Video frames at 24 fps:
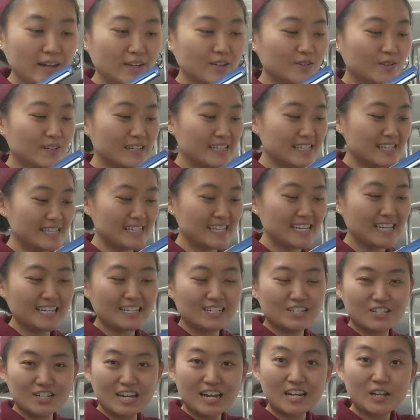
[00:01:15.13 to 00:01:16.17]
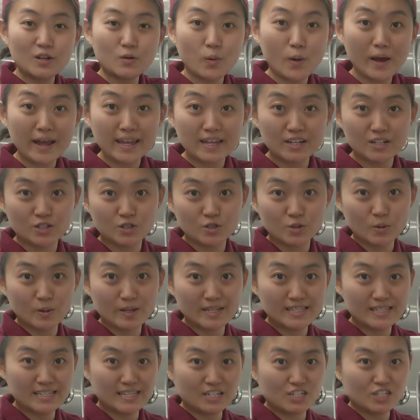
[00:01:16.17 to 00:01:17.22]
And you can see Jade quite
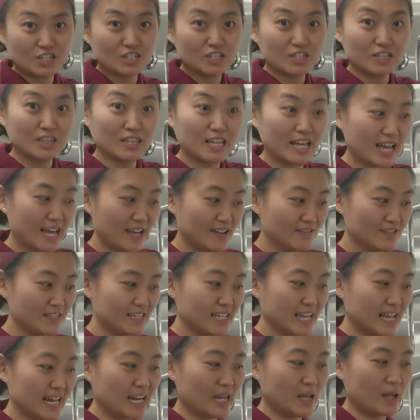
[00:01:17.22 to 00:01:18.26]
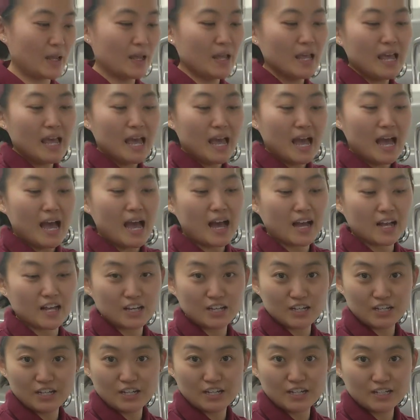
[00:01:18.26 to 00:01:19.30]
enjoys it. She loves getting a
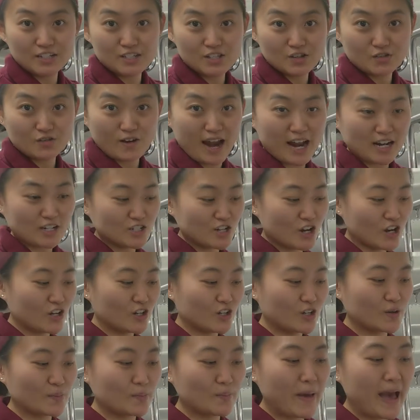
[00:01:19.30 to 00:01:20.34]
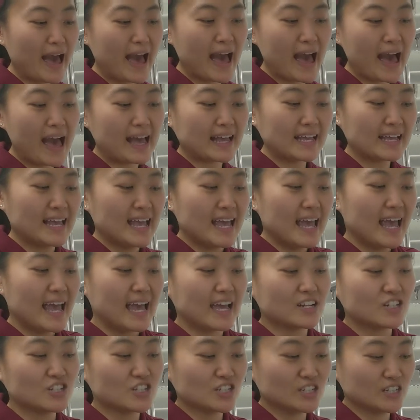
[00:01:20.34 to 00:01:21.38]
good scratch on her back
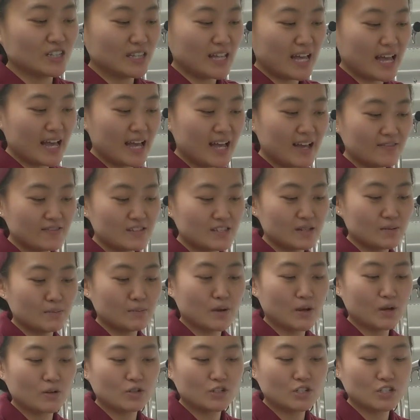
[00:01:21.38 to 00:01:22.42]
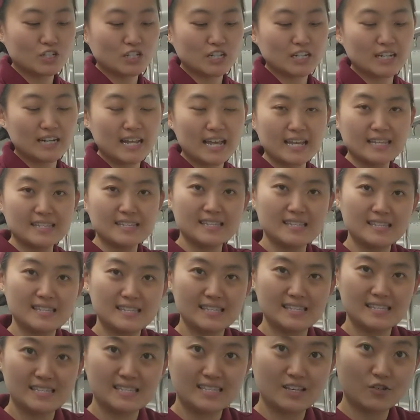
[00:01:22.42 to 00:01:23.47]
and she loves the motion. It's
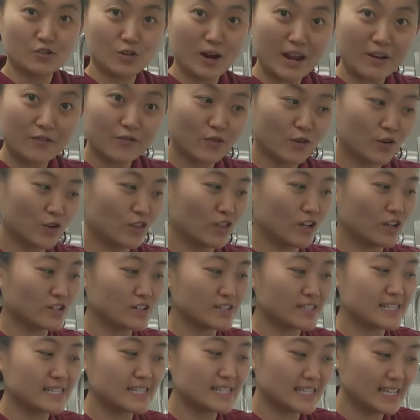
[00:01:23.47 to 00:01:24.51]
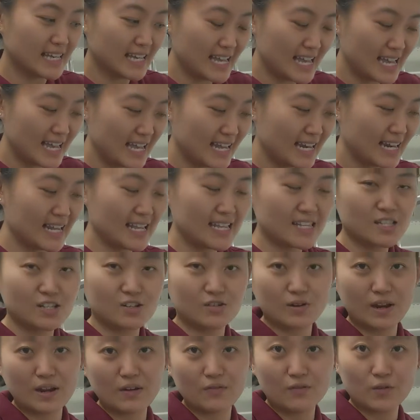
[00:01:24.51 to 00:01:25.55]
great for their skin. It's
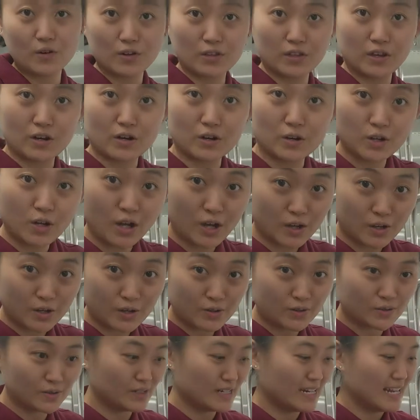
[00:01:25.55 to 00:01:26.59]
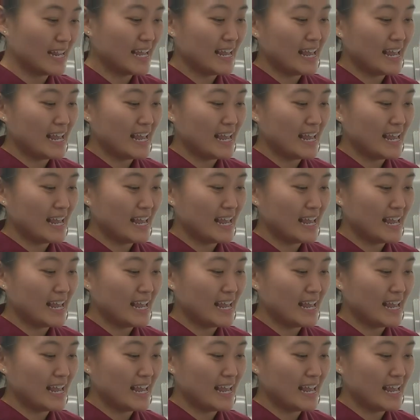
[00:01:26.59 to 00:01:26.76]
great for their coat.